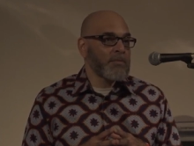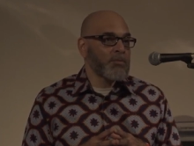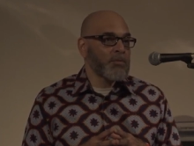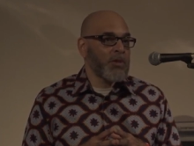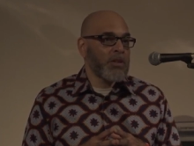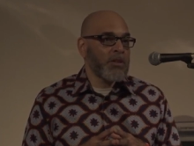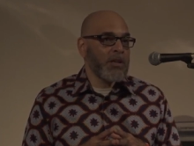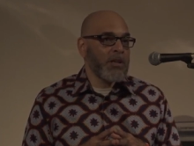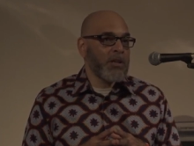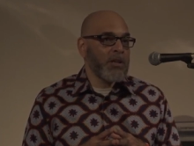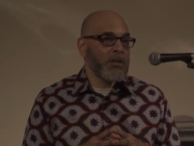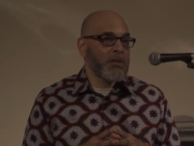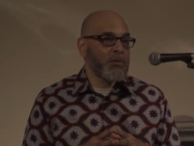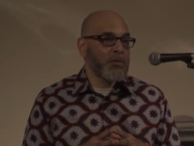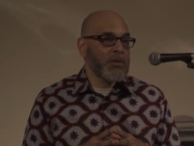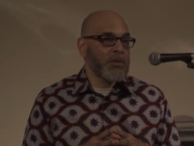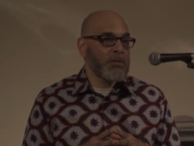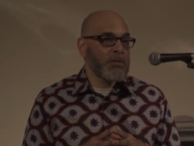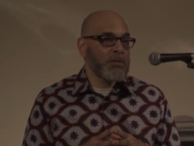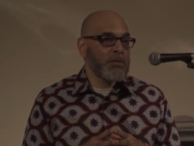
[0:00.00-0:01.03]
What are the other
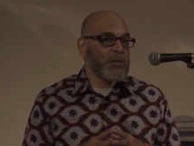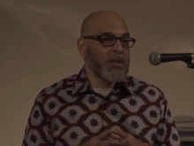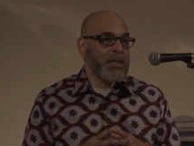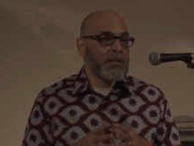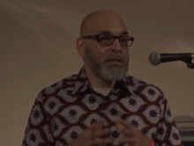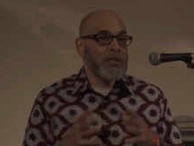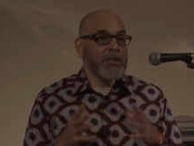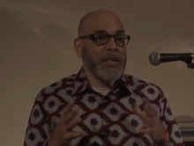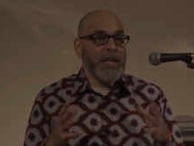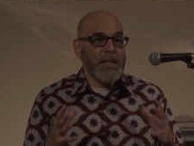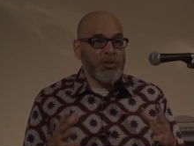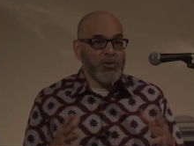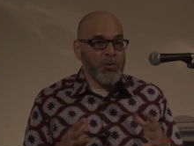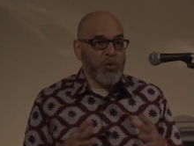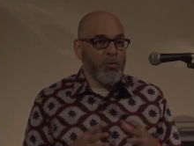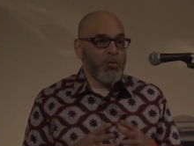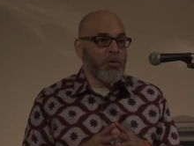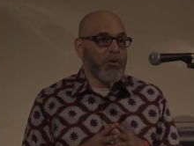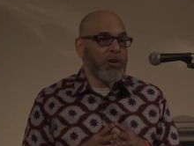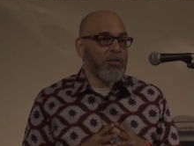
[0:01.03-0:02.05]
ones?
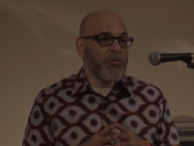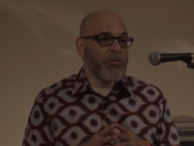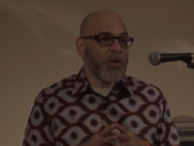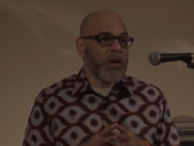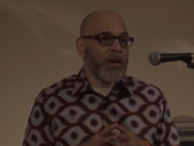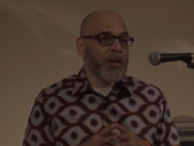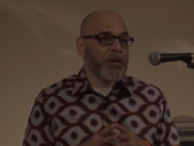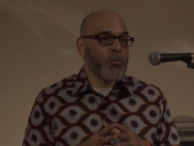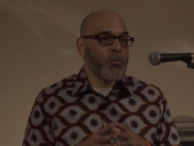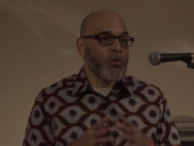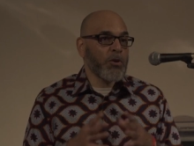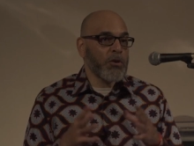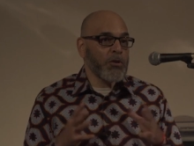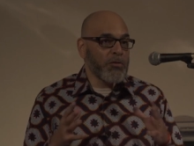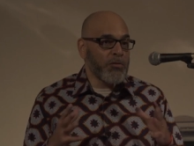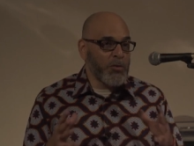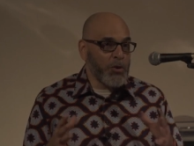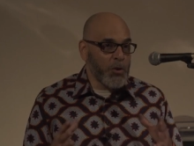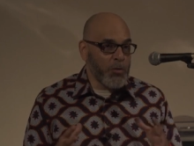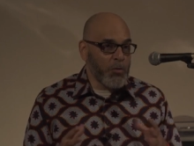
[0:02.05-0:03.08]
Intellectual warfare,
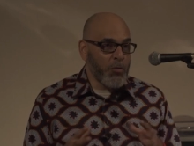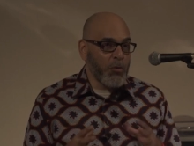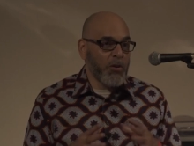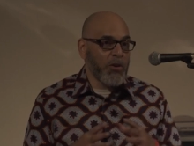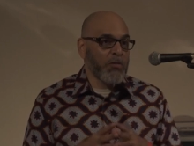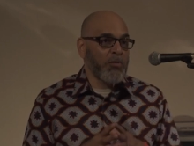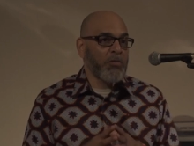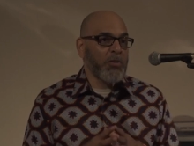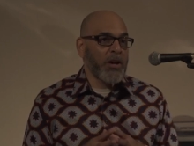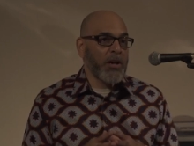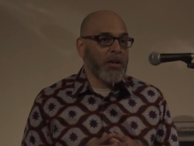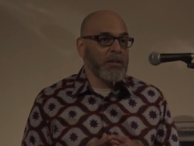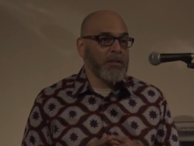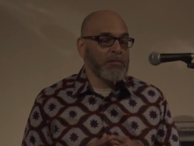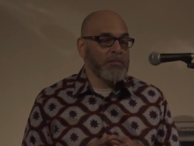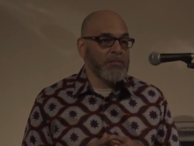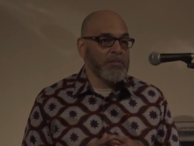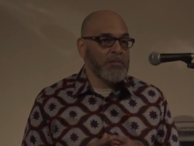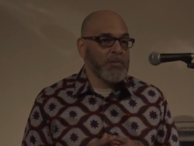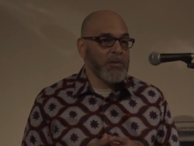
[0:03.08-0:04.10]
worldview
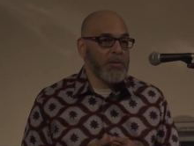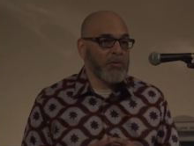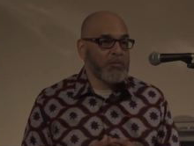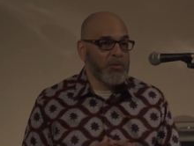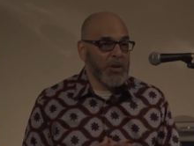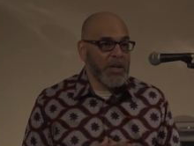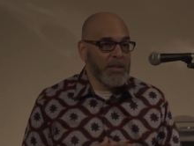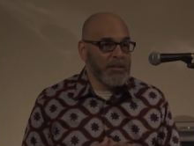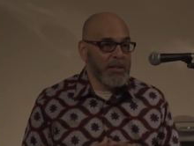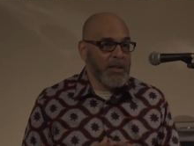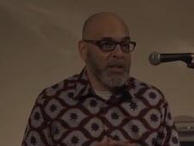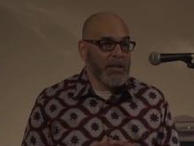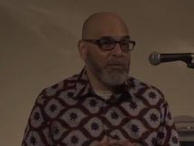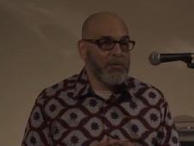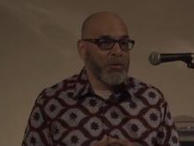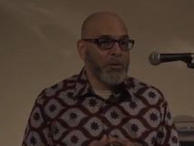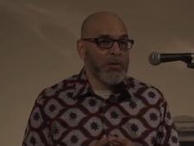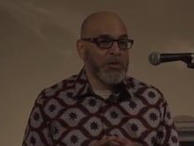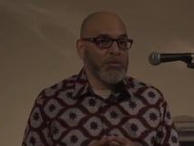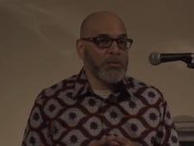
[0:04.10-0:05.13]
warfare, translating,
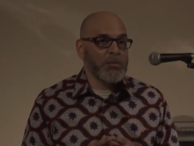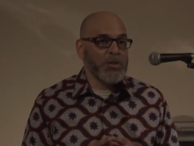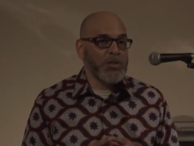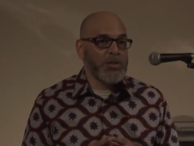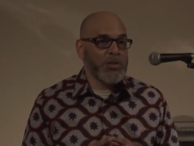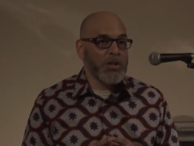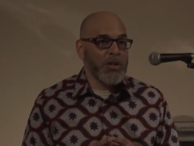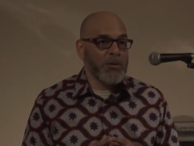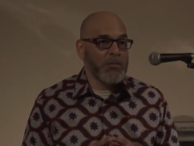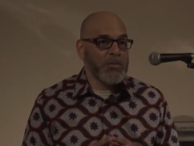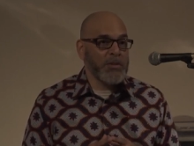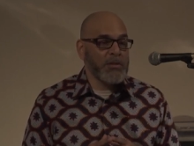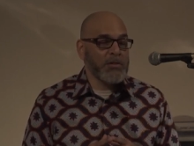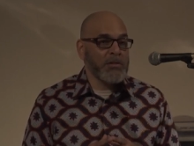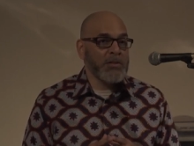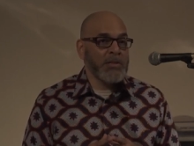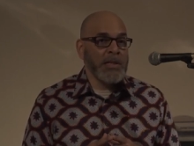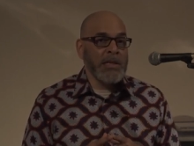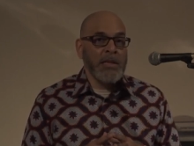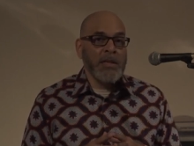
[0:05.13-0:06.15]
of course, from the
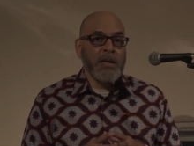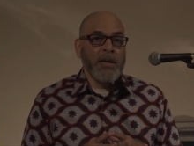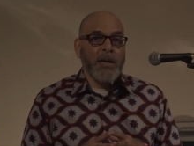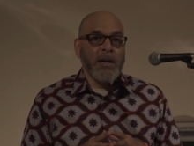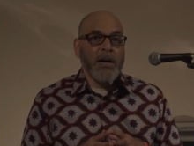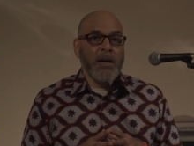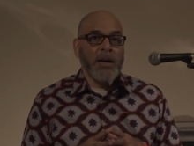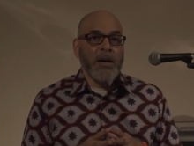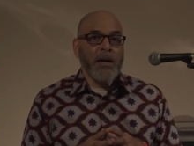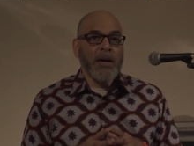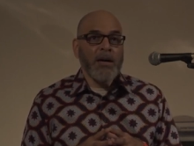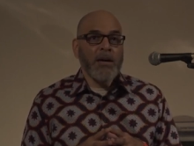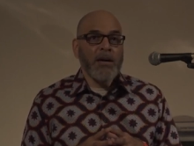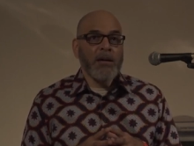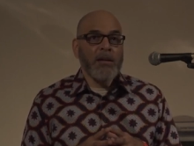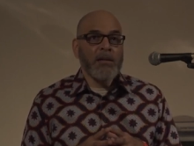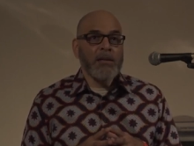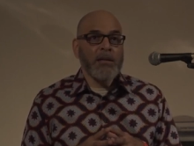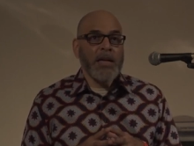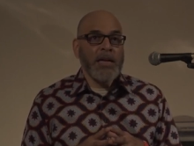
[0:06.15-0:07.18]
Germans,
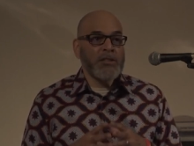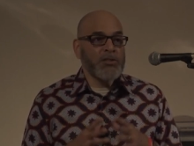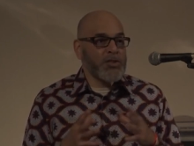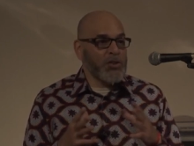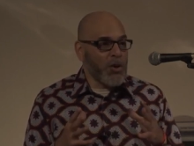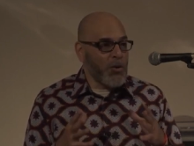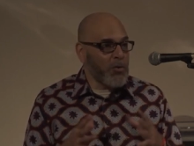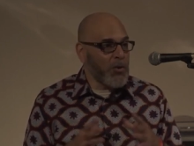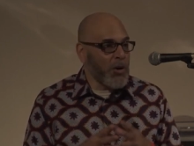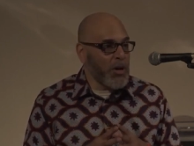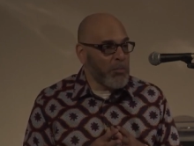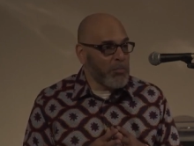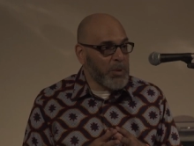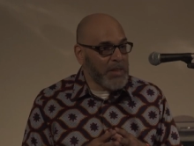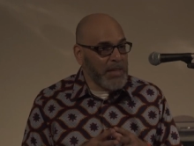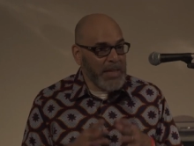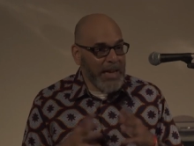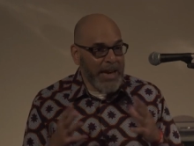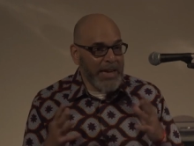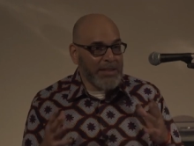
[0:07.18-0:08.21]
uh, and so on.
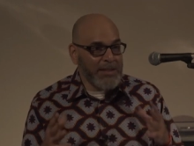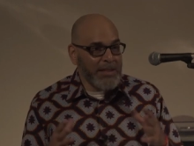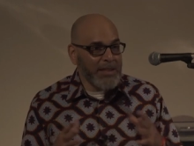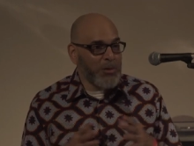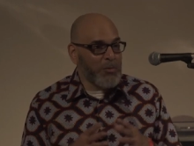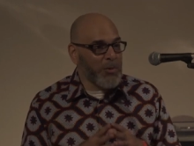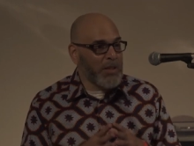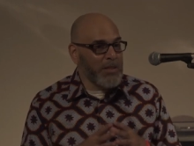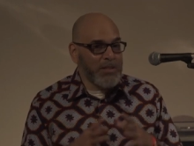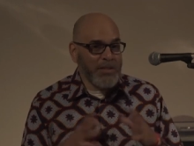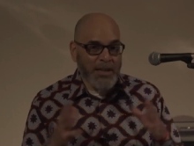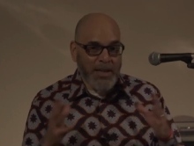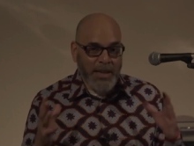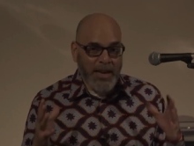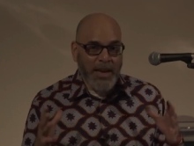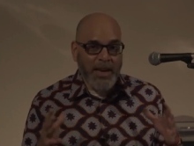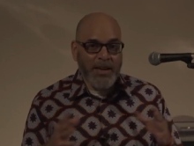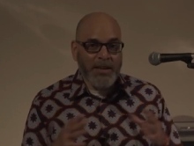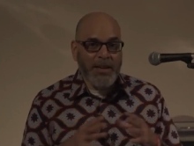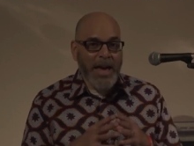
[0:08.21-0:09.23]
But the idea was,
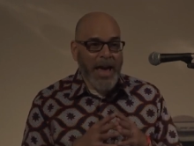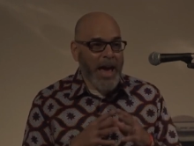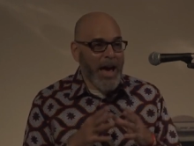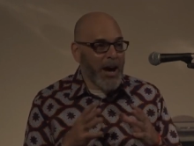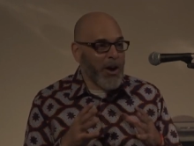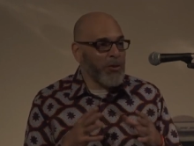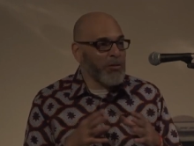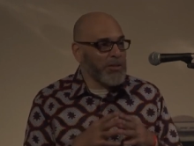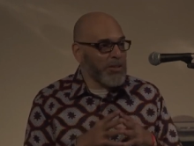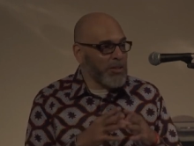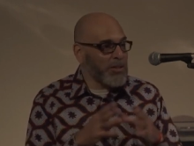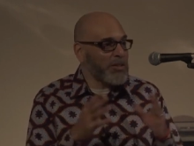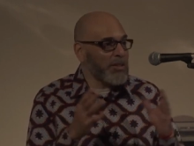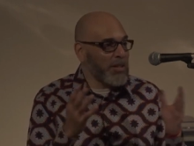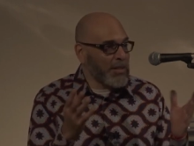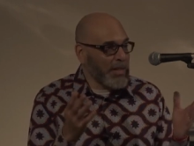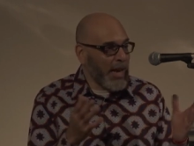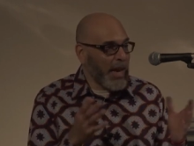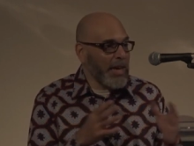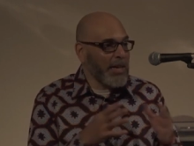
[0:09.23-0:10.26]
again, how does
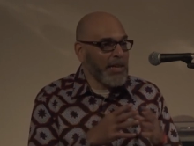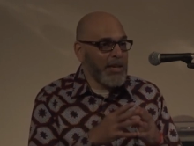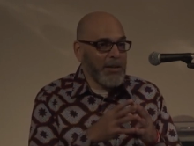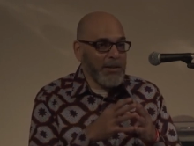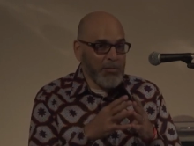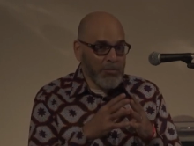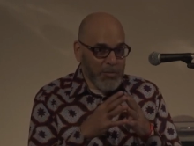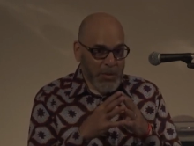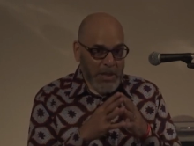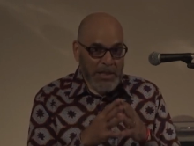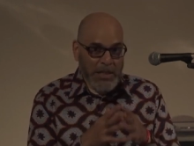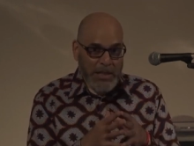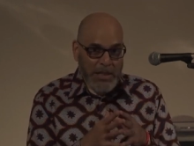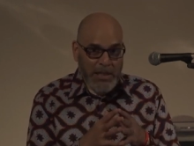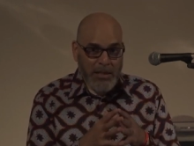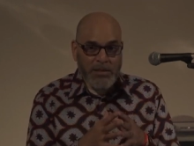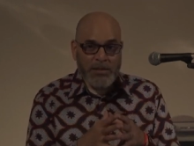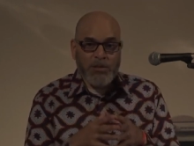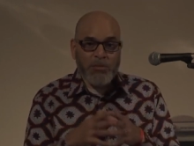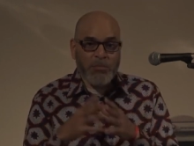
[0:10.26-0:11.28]
a tiny
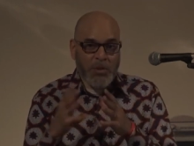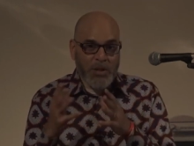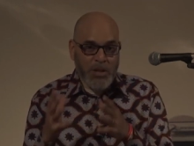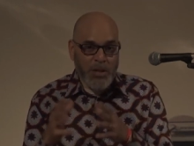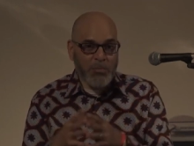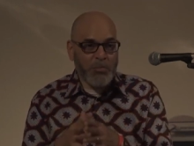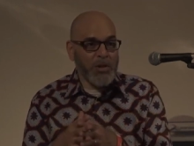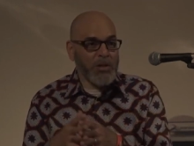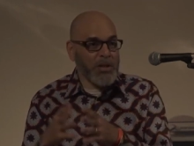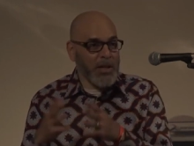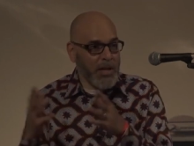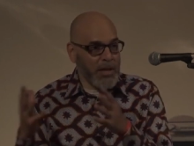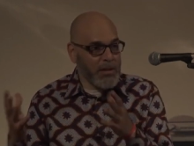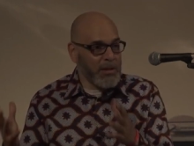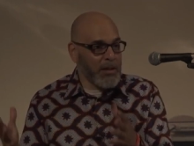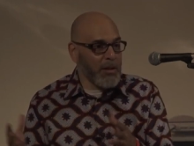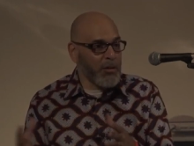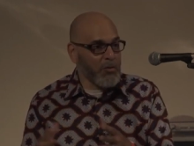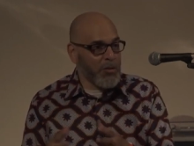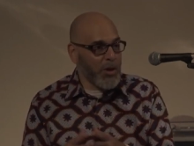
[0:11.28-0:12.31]
elite
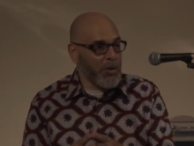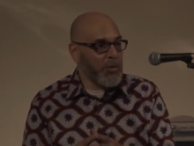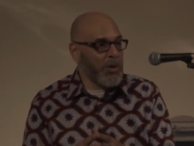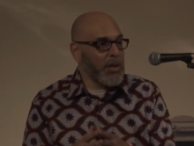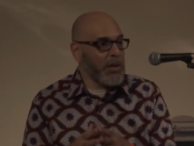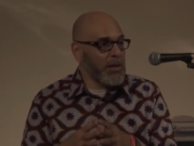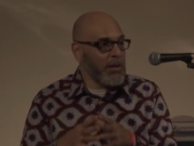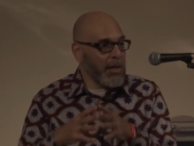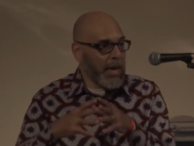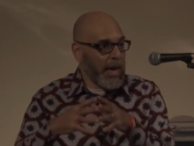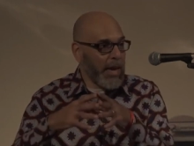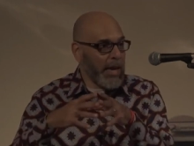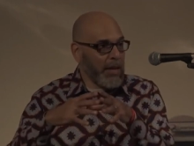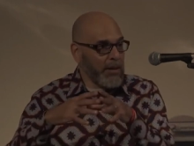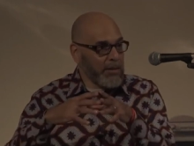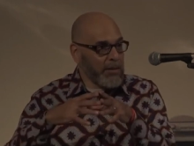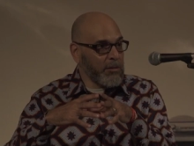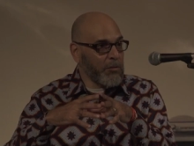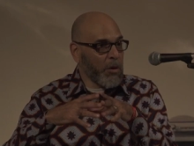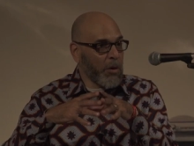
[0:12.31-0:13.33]
manipulate a growing
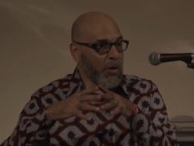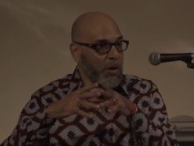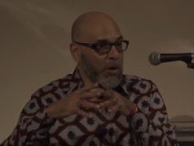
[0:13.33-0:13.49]
and